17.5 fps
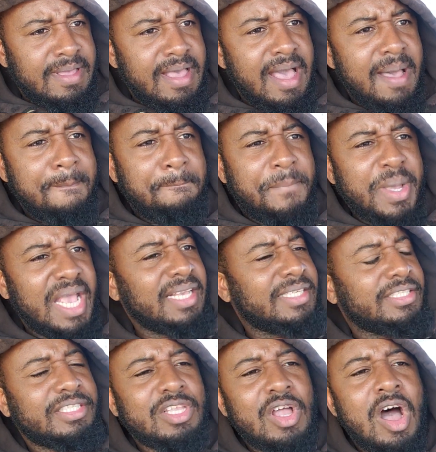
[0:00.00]
I'm
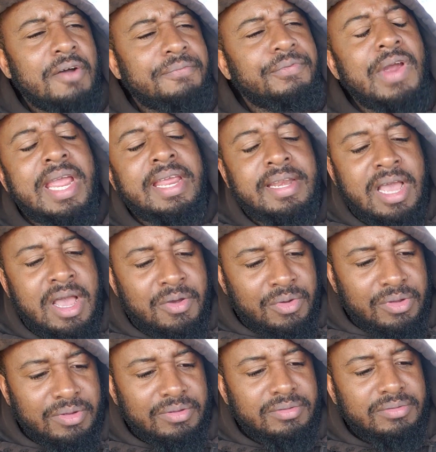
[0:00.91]
pissed off right
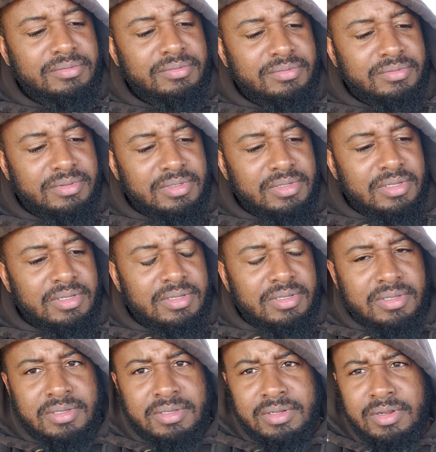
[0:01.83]
now.
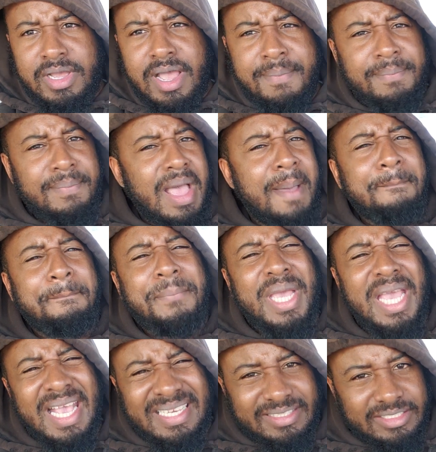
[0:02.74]
Look, I'm, I'm
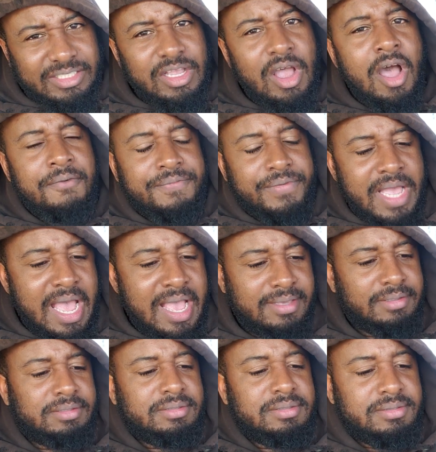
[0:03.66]
pissed off,
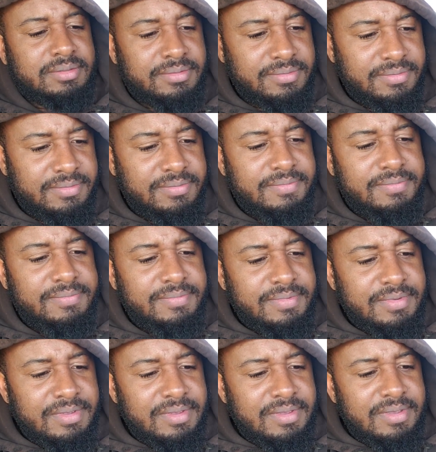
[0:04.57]
guys.
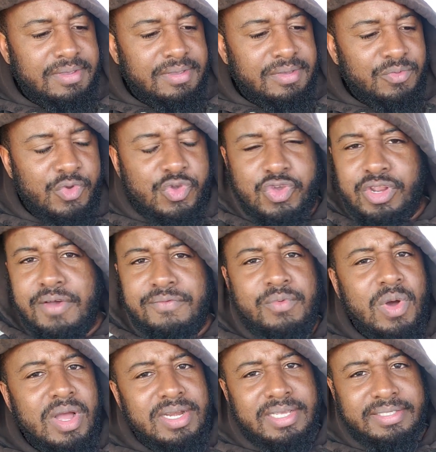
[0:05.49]
We should have
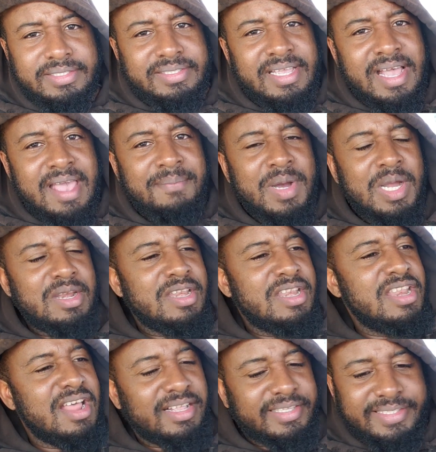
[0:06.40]
won this tie, but
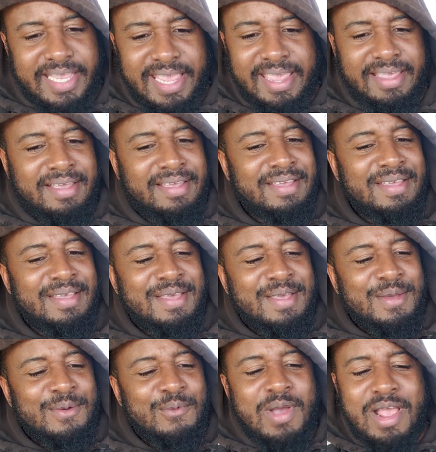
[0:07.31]
nothing
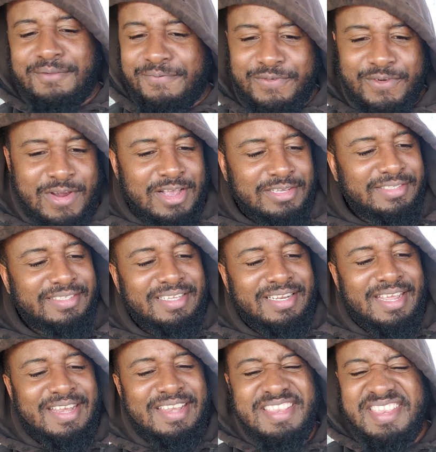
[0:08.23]
went for us
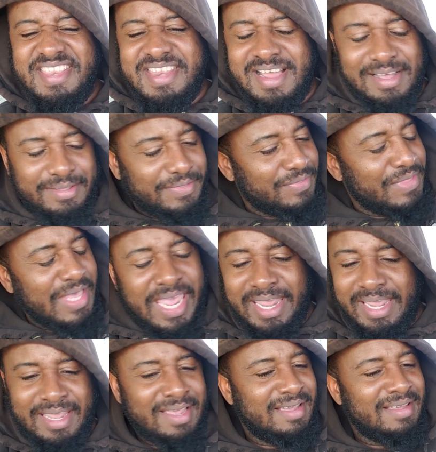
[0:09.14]
today.
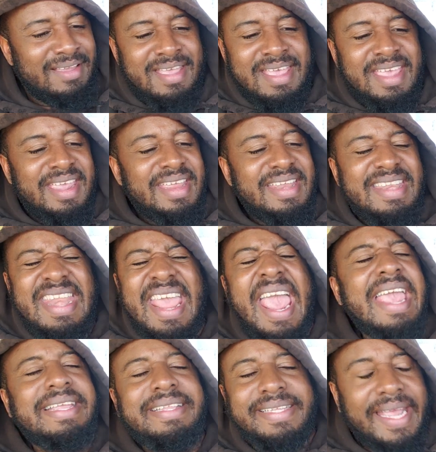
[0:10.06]
Nothing,
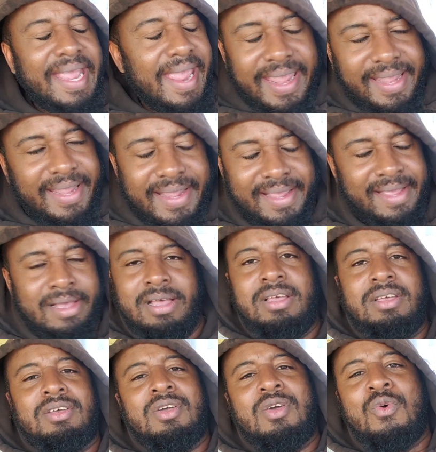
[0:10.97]
nothing
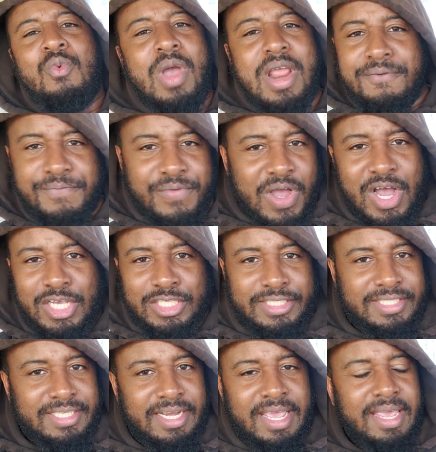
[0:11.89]
went for
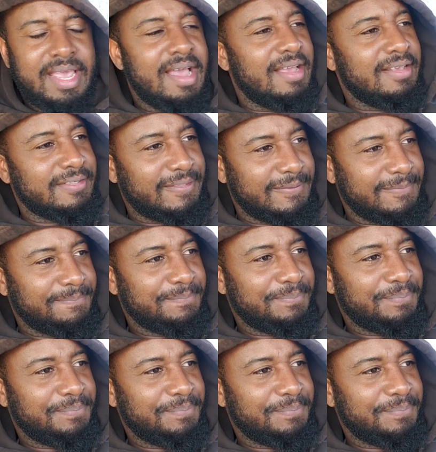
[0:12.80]
us today, guys.